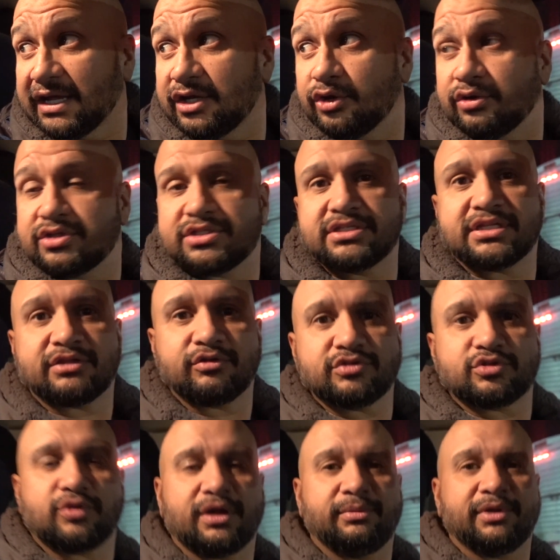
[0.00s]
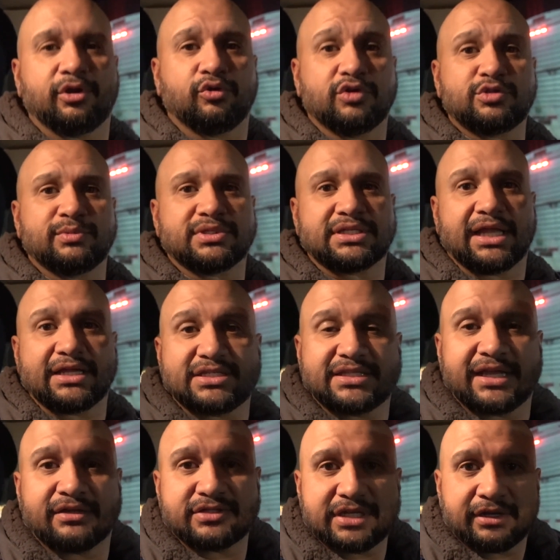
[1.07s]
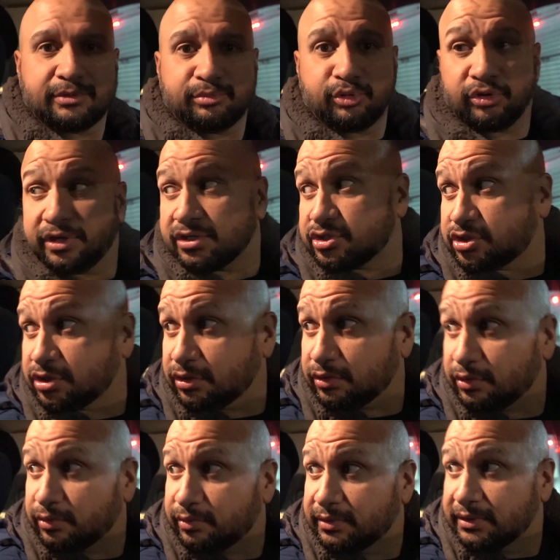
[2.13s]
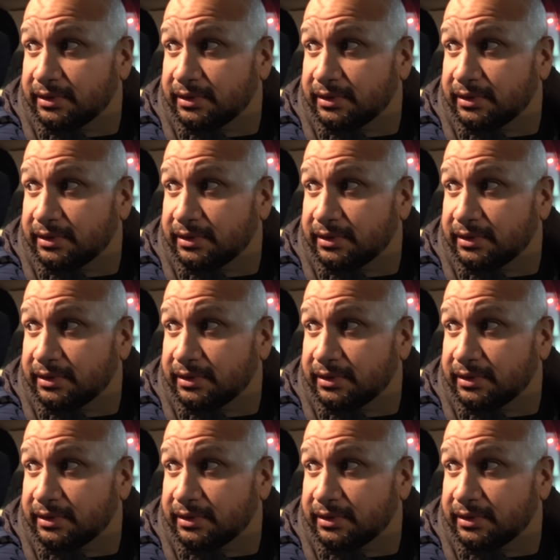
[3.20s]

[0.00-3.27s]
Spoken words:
I noticed is that there's quite a bit of Christmas lights in downtown Emporia, so